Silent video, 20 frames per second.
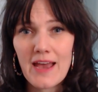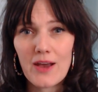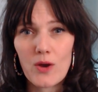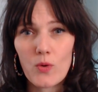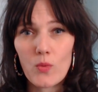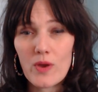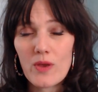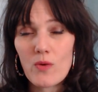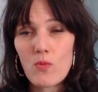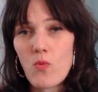
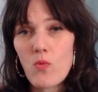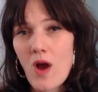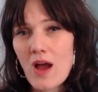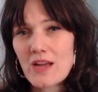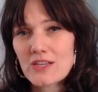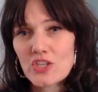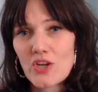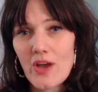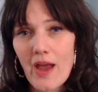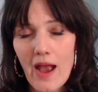we want
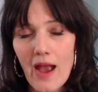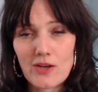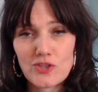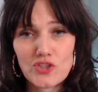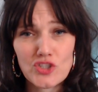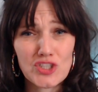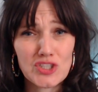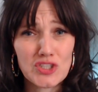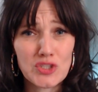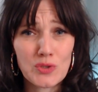to
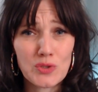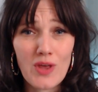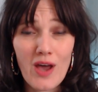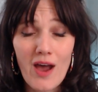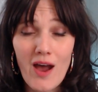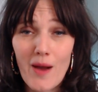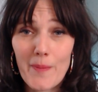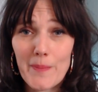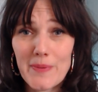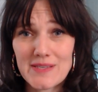actually do the
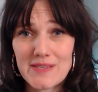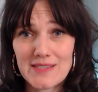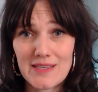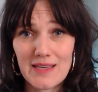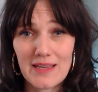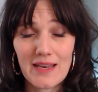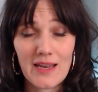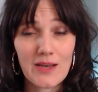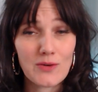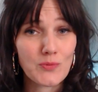opposite
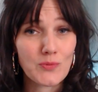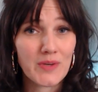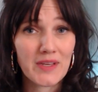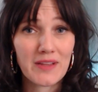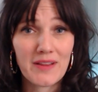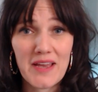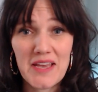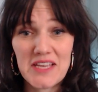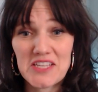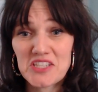and
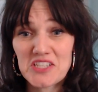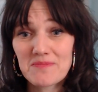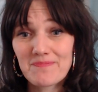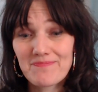realize